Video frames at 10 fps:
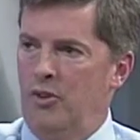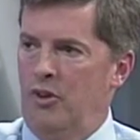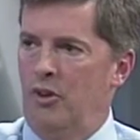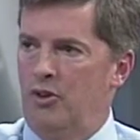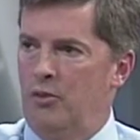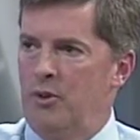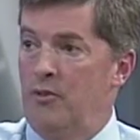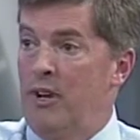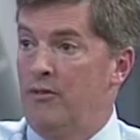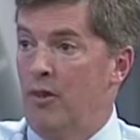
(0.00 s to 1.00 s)
you know, to be
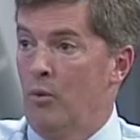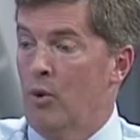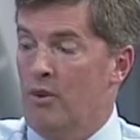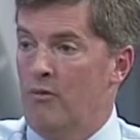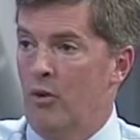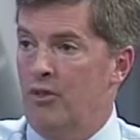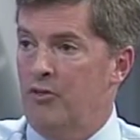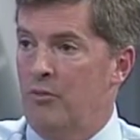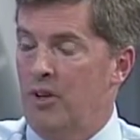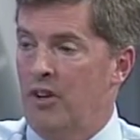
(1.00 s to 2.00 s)
ready for the workforce
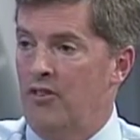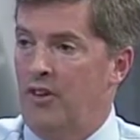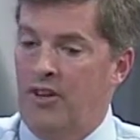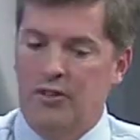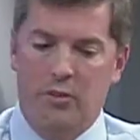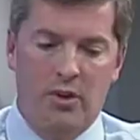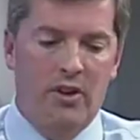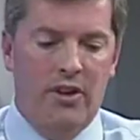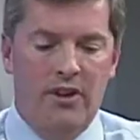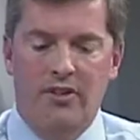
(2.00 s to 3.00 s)
because the
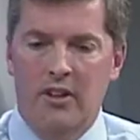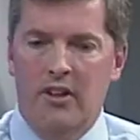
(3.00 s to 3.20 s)
disabilities,